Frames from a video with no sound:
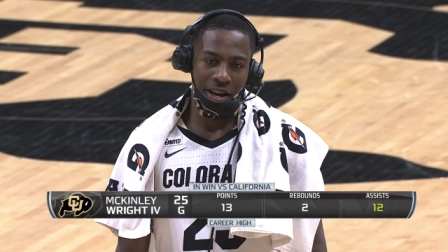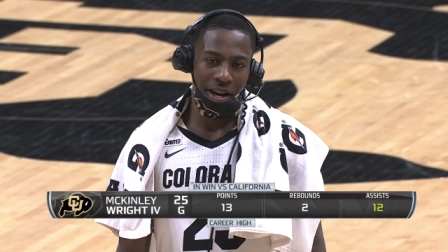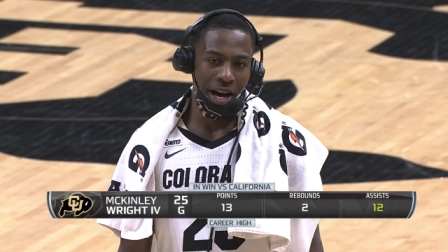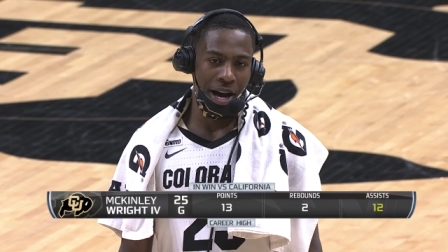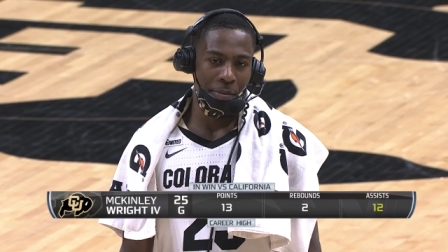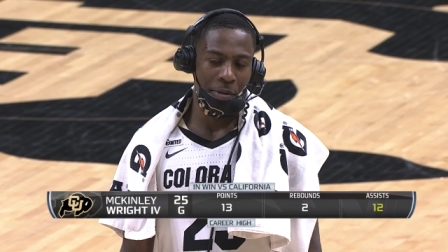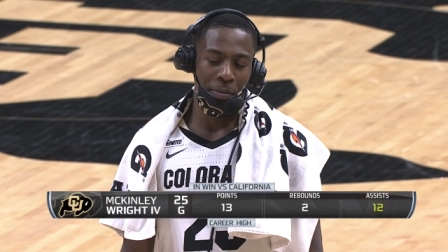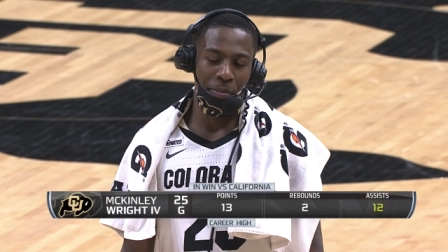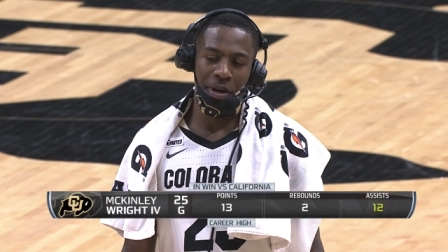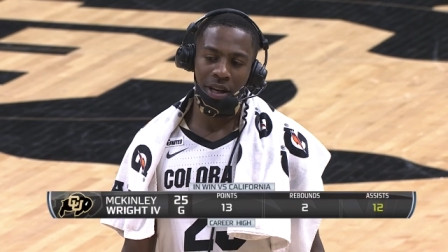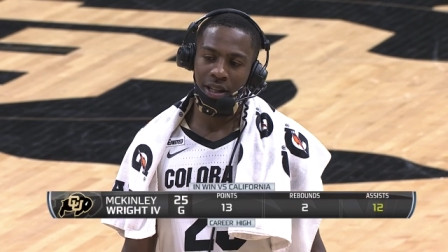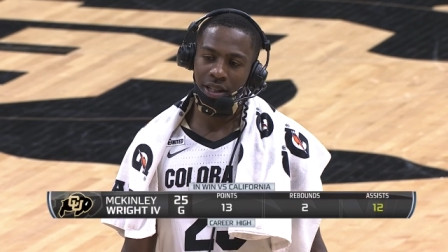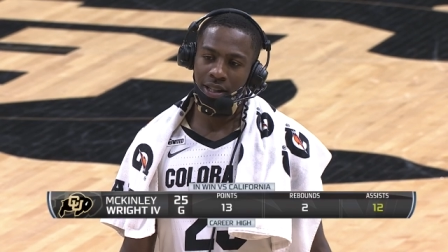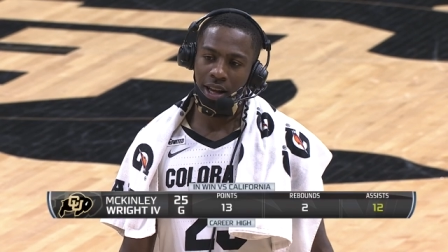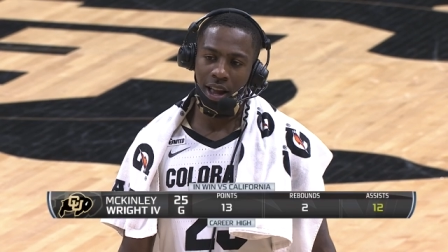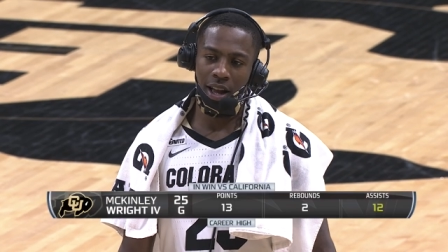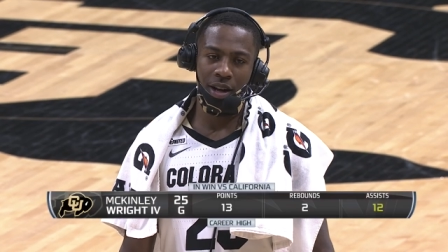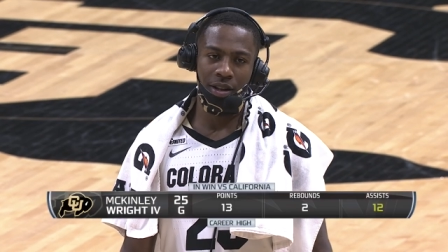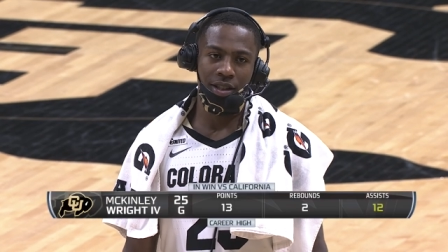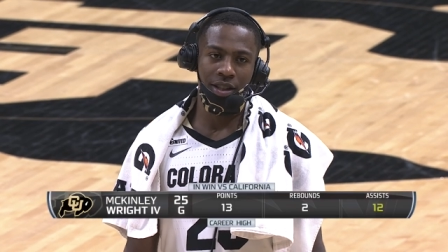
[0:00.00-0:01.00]
Um, a big
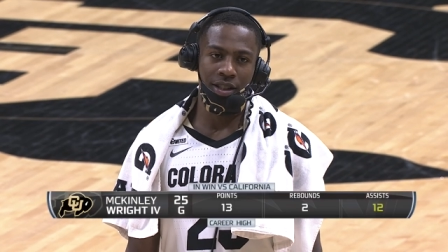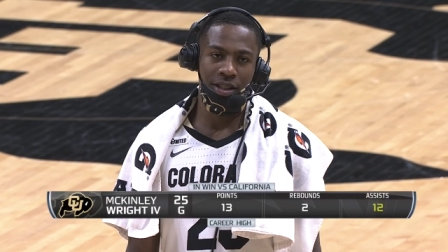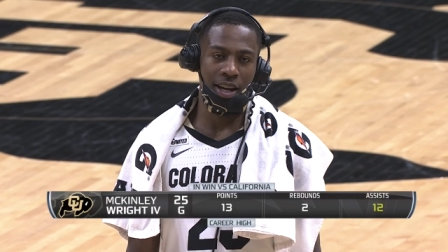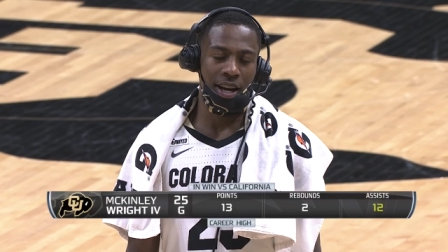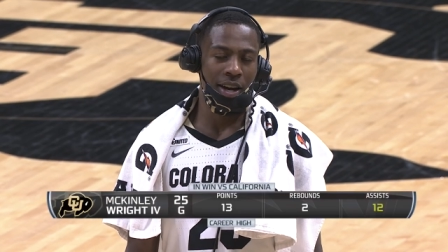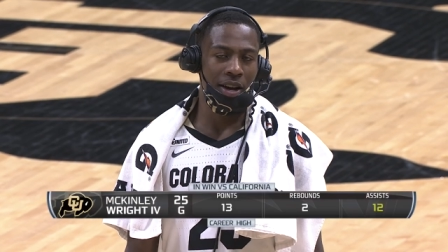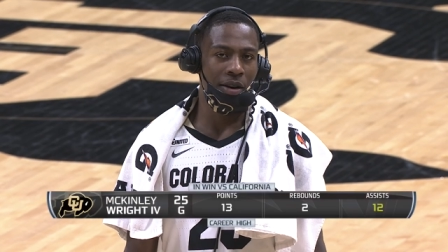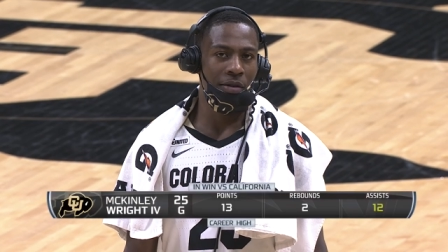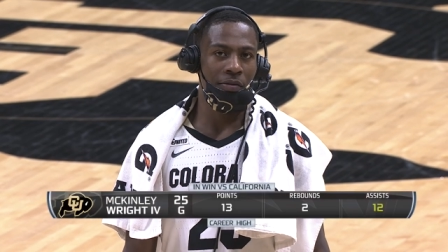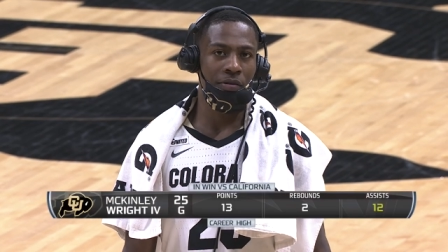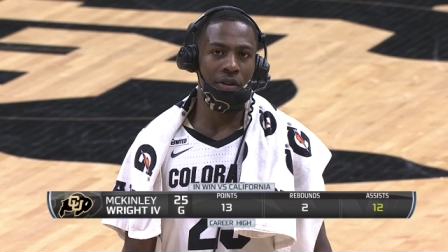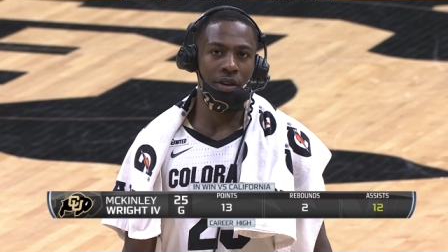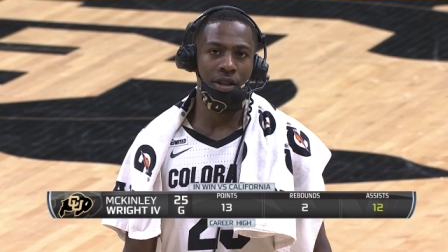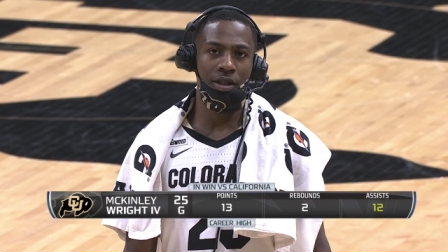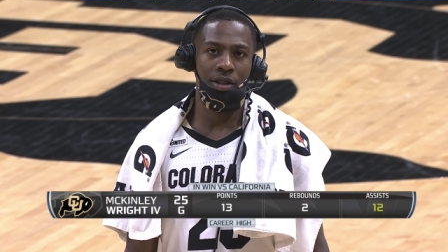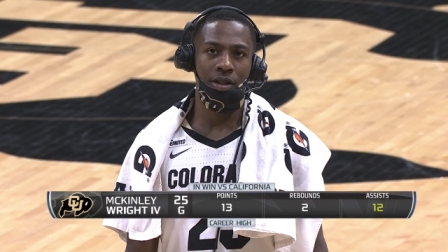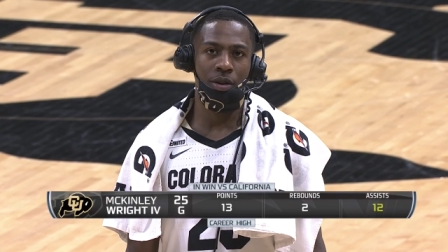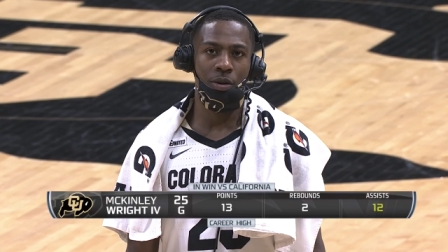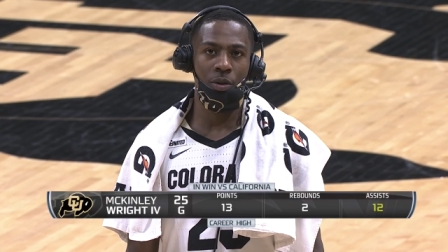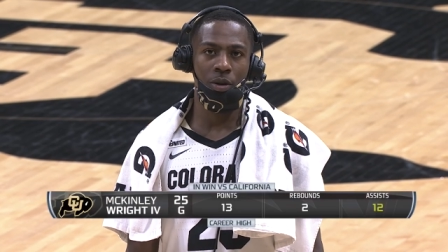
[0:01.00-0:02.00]
shout out to Jay
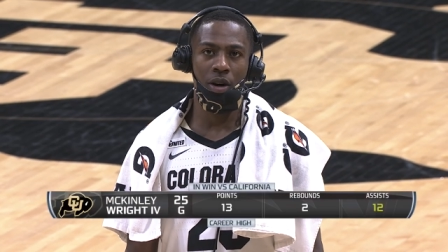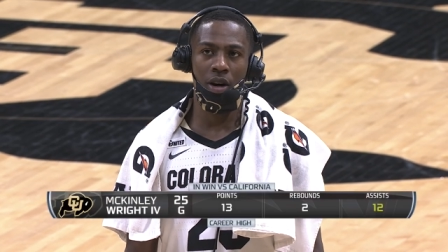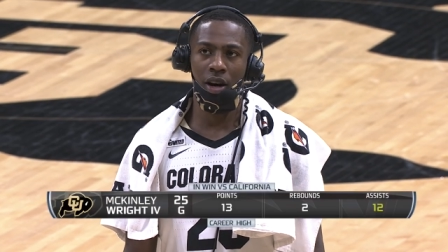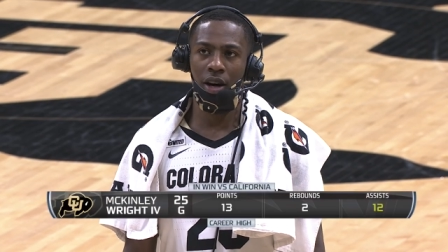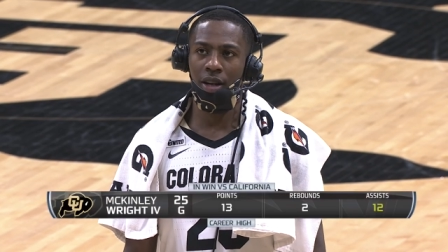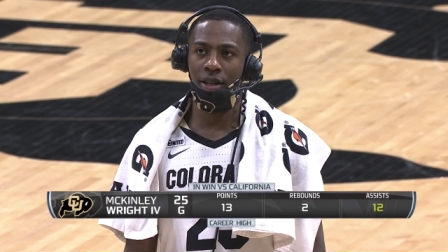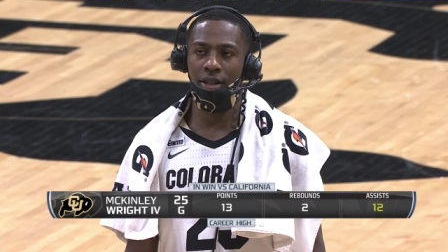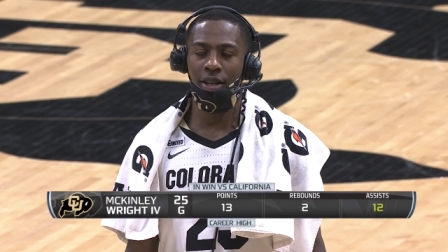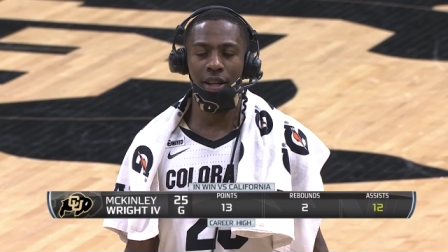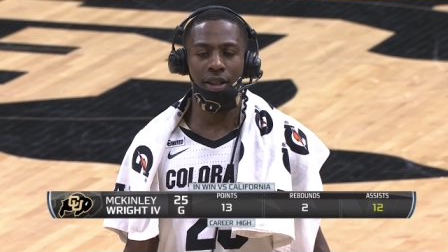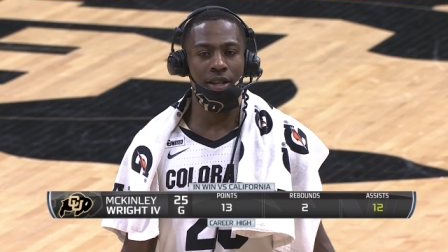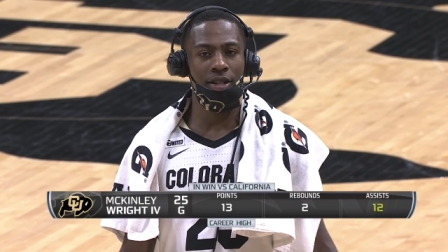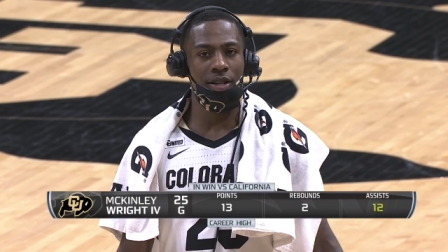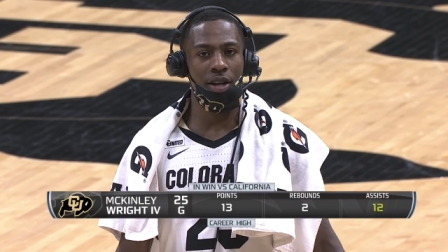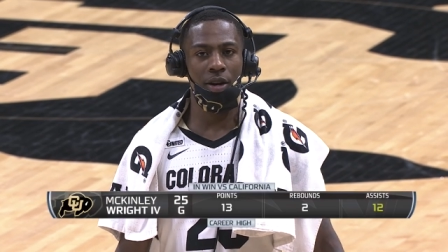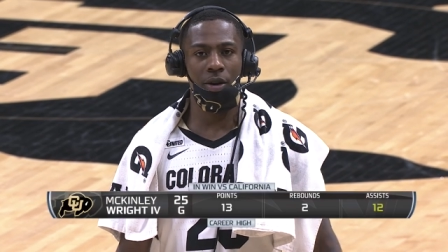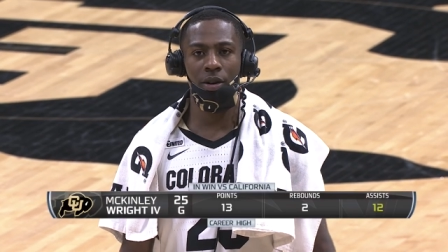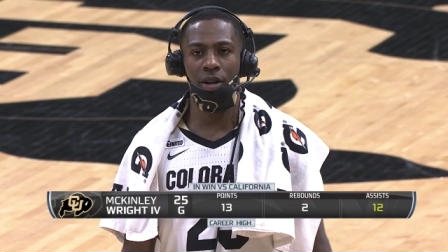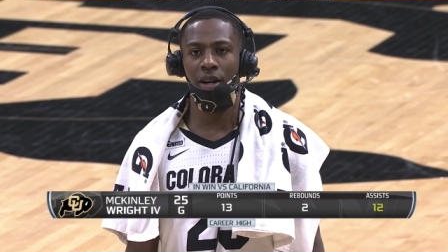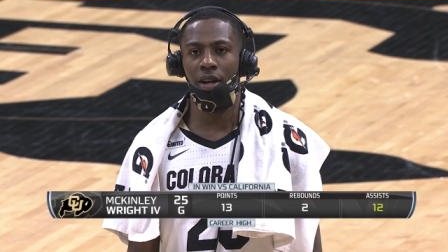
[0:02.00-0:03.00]
Humphries, who uh, set the
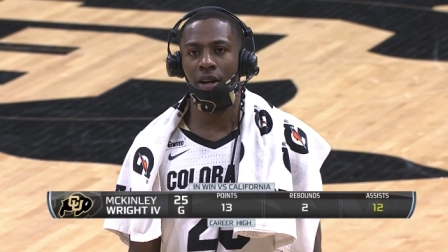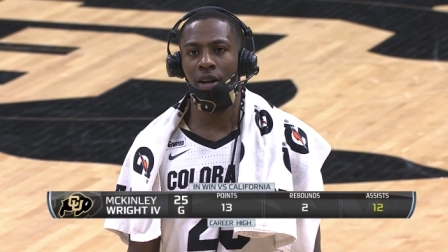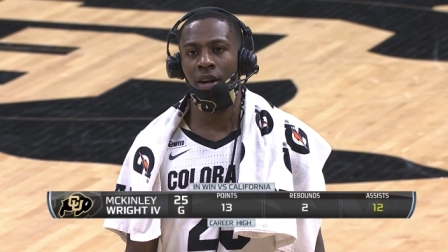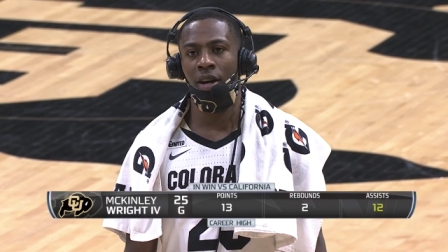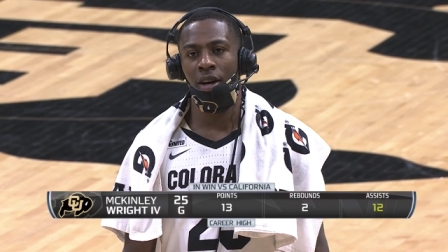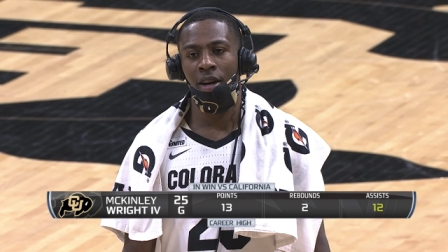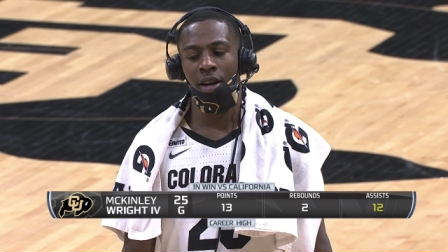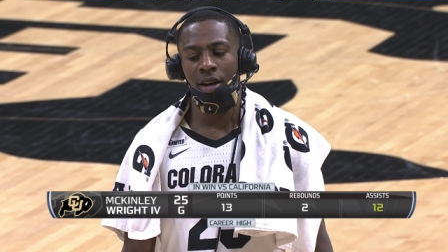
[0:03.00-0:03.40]
tone here